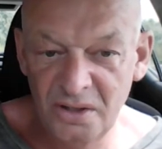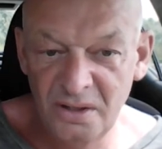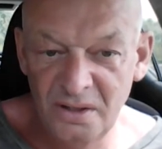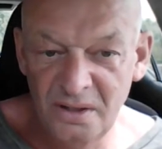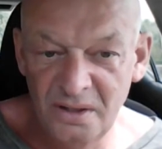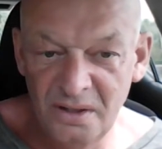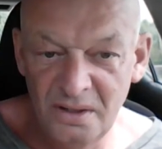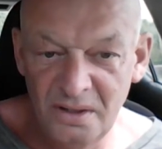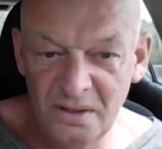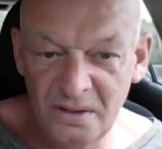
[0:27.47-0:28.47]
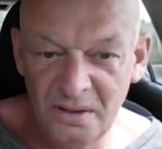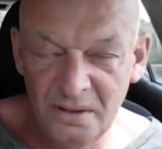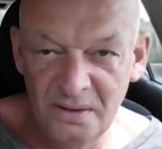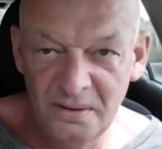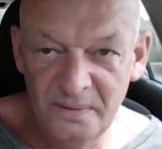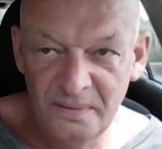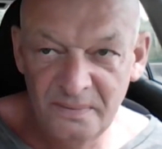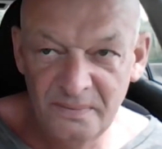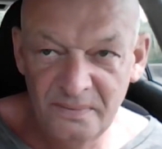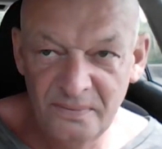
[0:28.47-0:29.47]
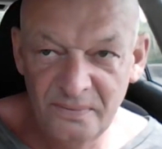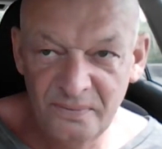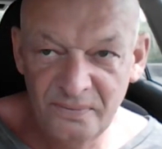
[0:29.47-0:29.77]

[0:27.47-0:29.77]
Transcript: (silence)